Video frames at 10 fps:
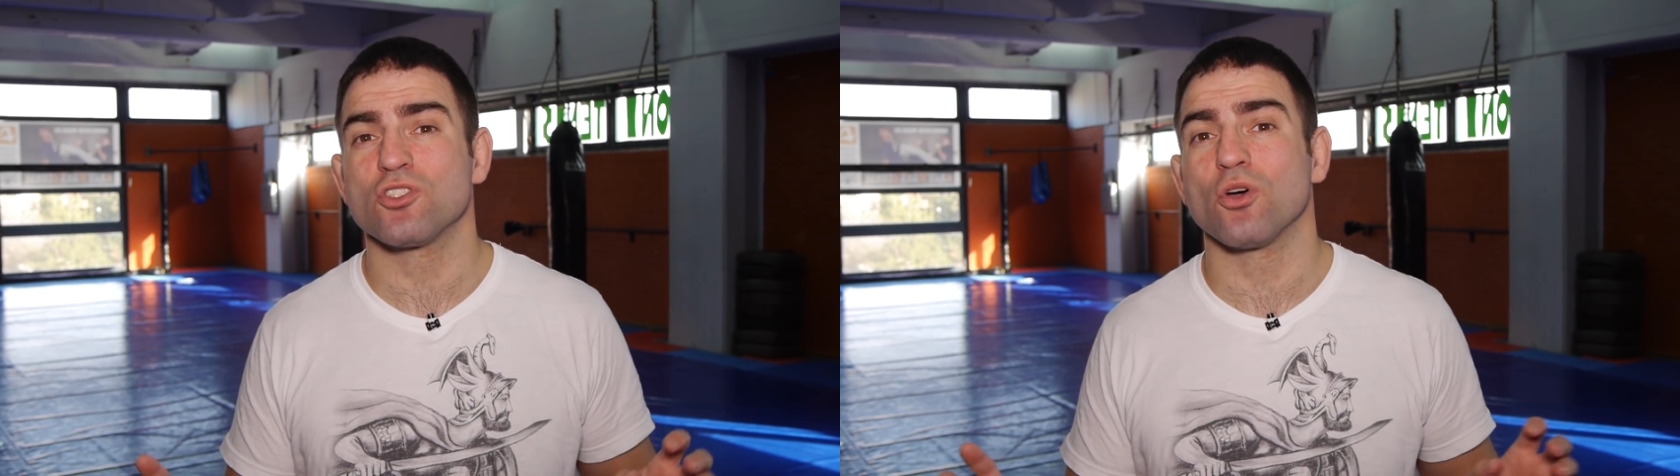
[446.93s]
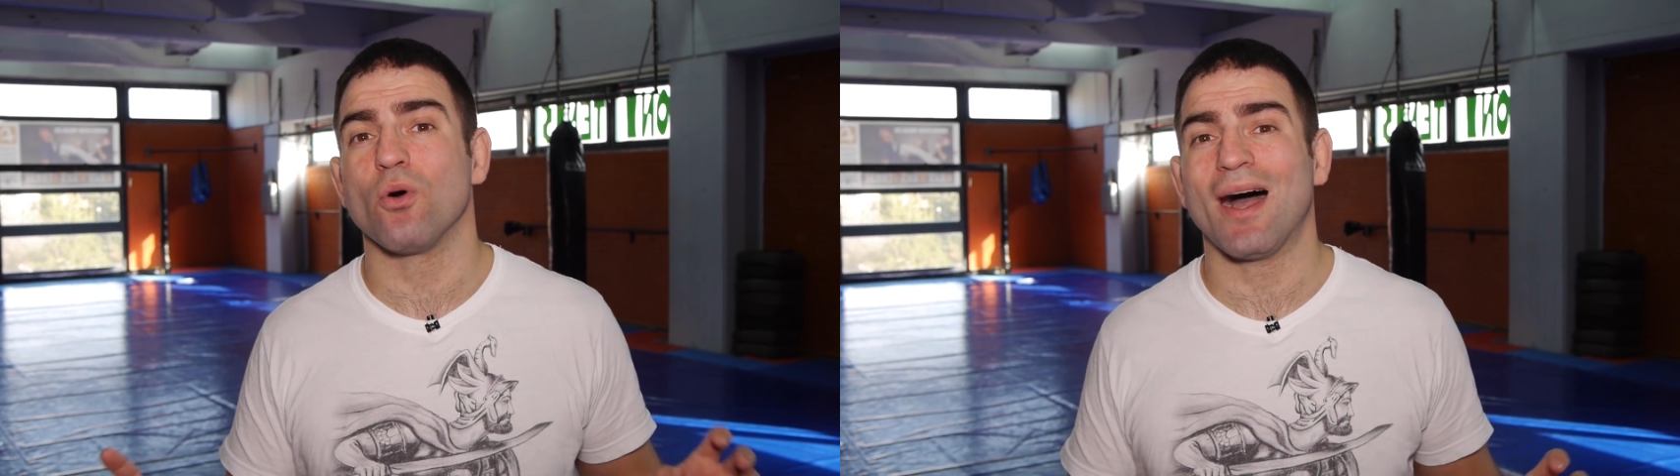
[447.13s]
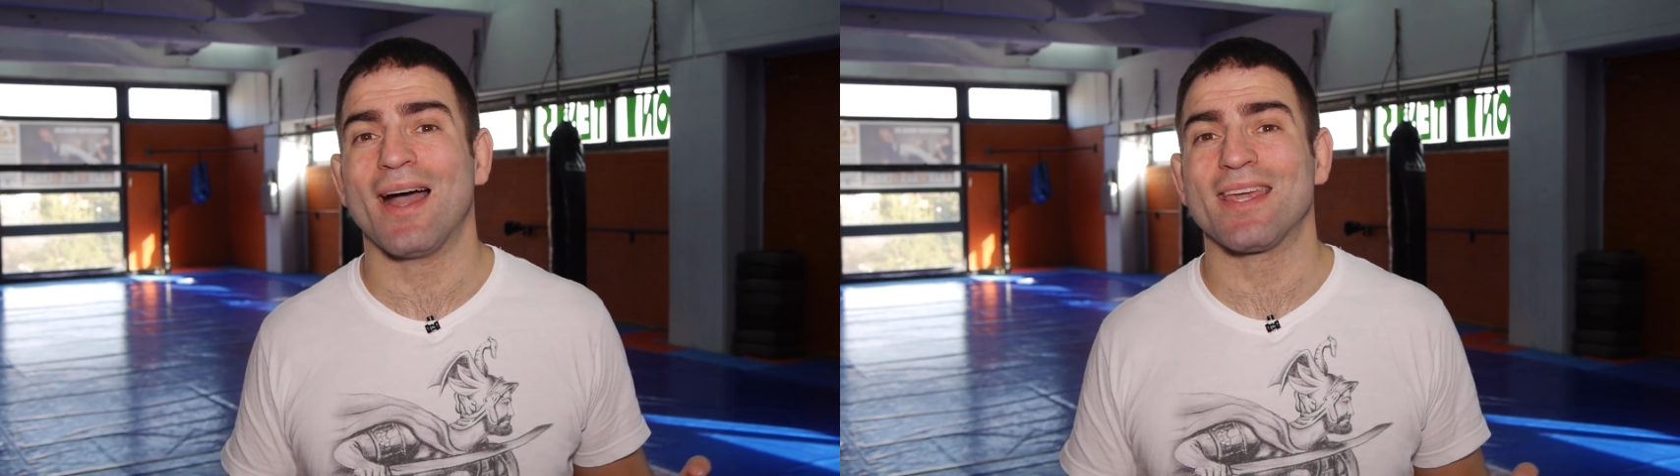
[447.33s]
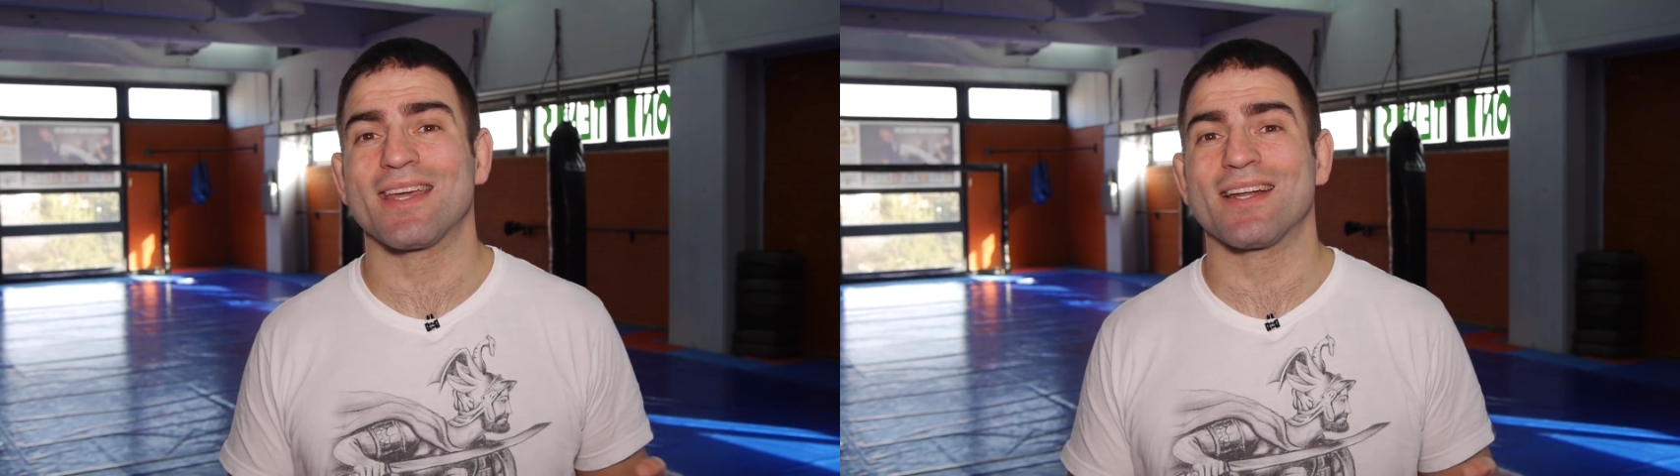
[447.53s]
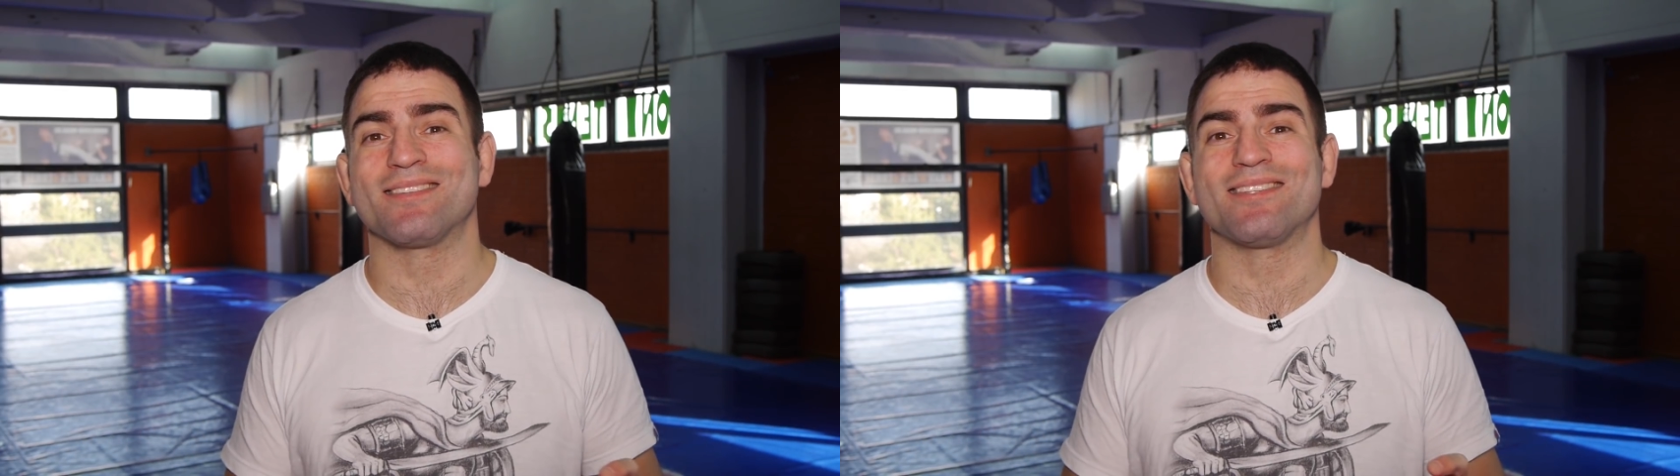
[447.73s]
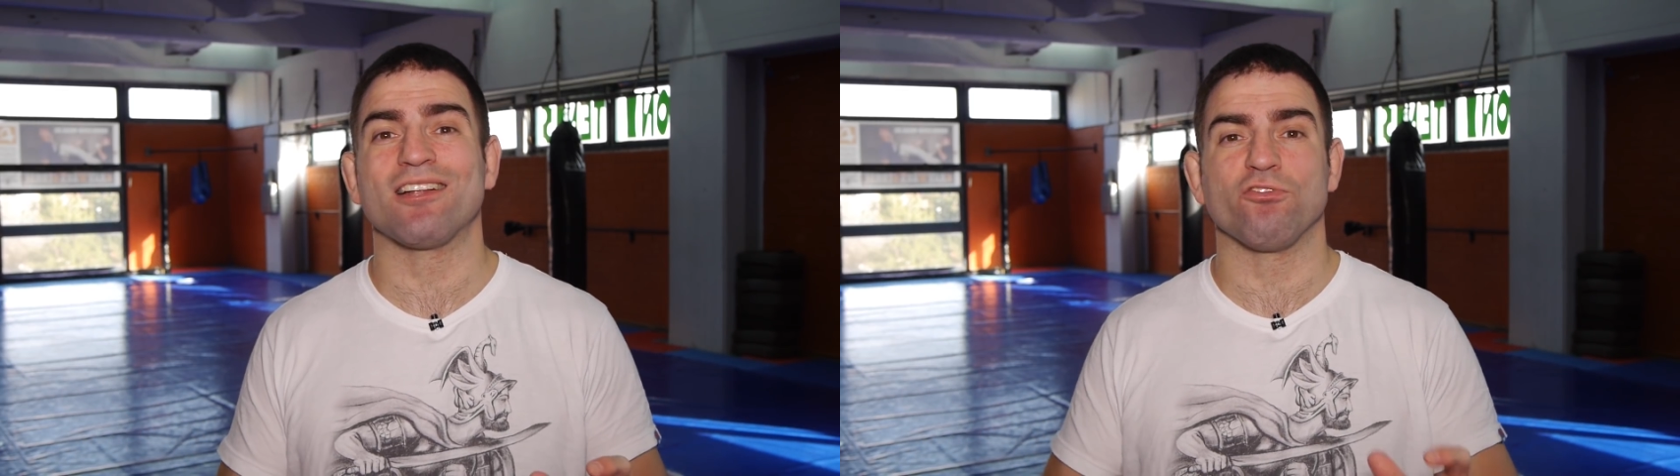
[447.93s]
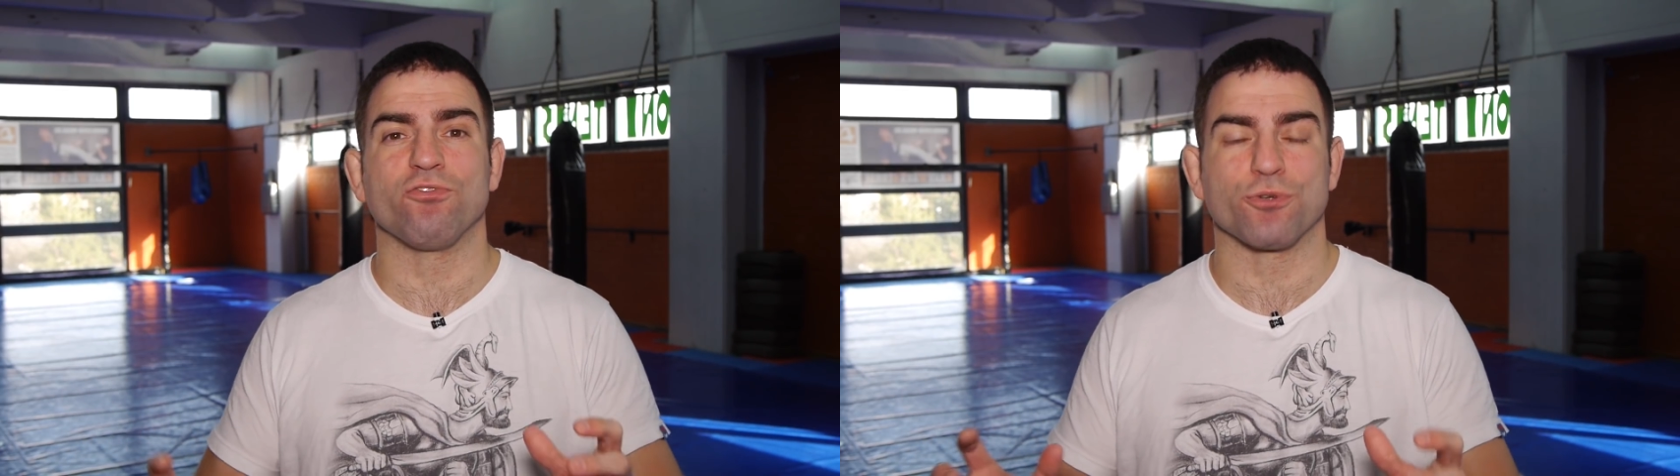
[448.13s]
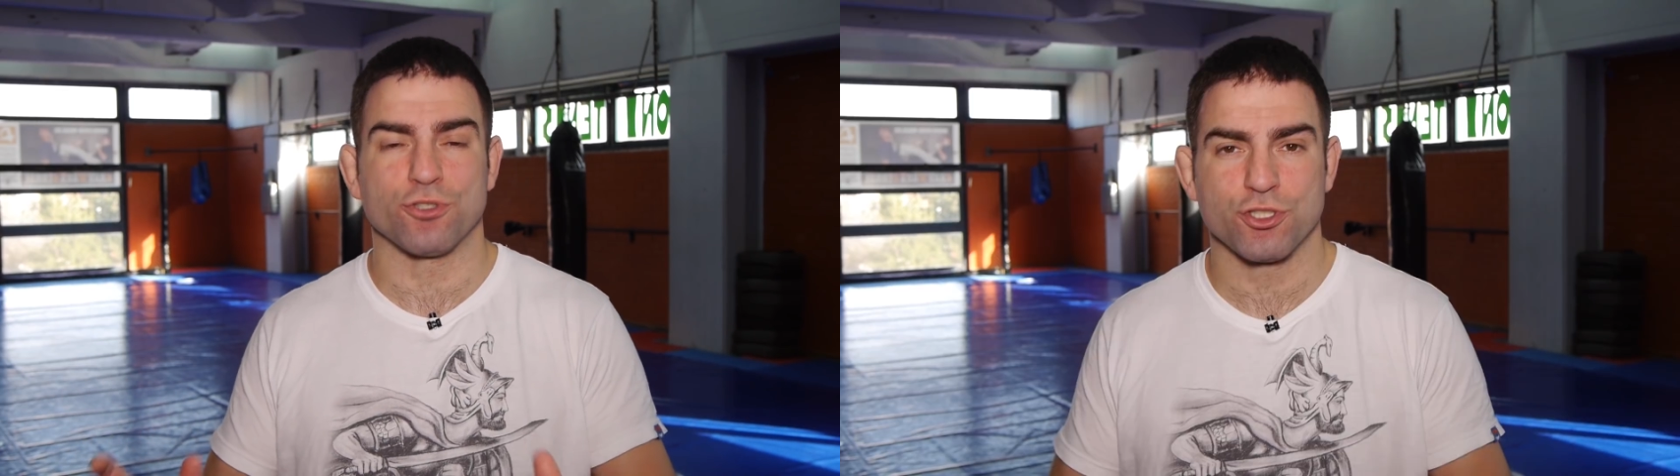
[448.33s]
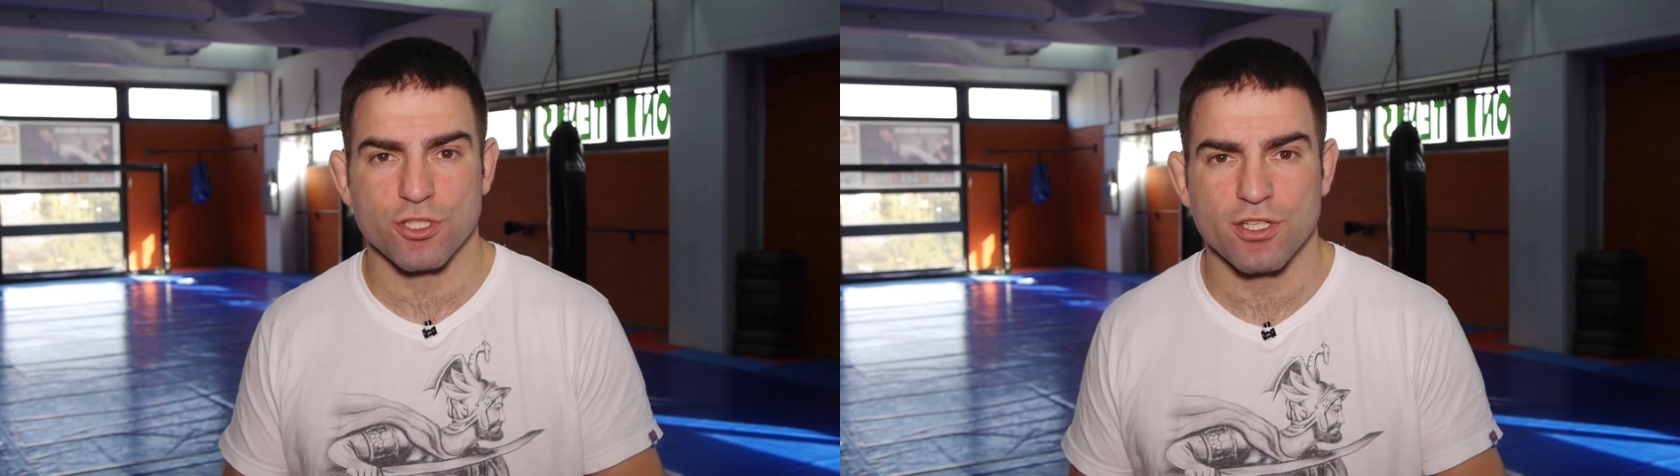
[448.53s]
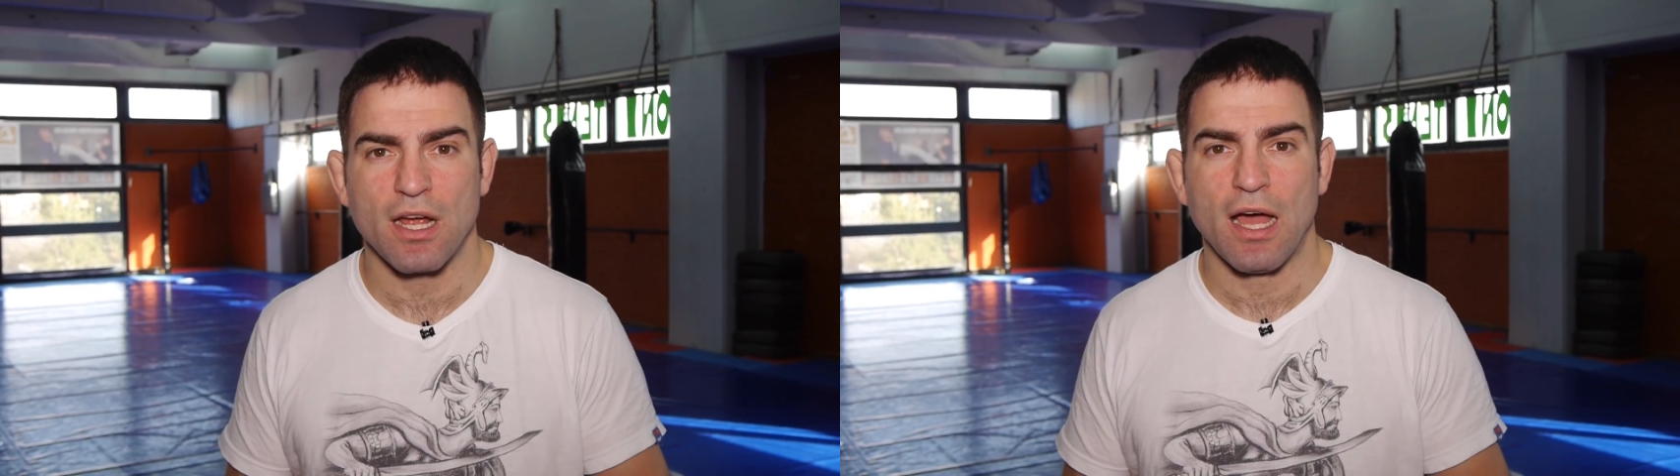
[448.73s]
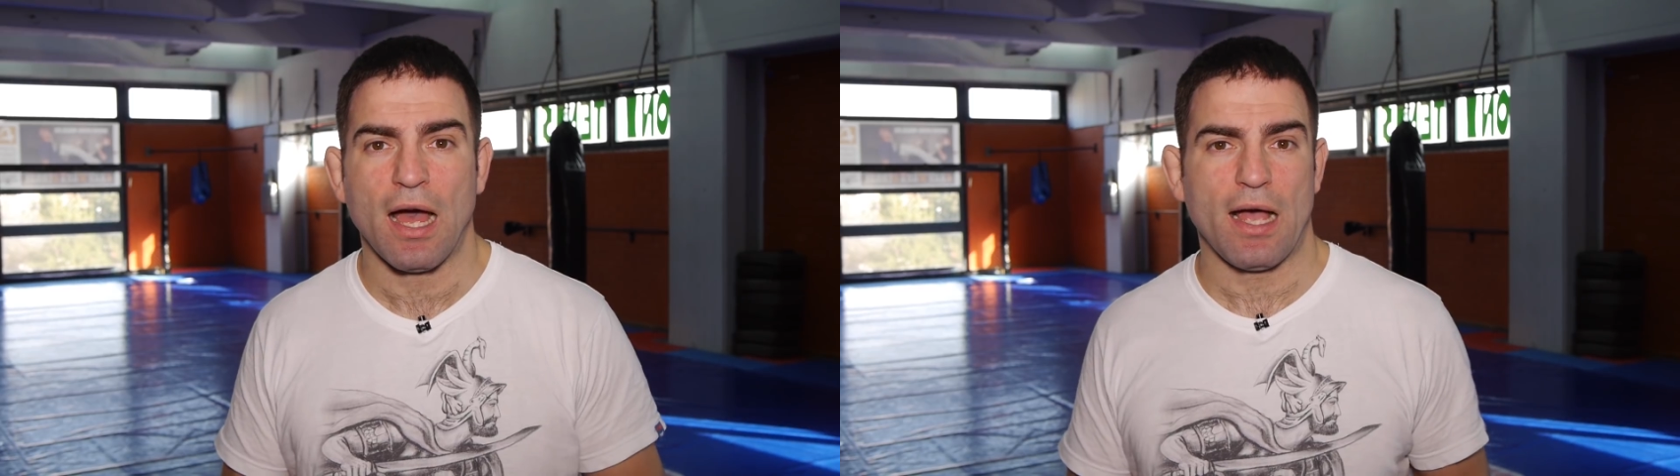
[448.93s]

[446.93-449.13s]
so I cannot tell for sure.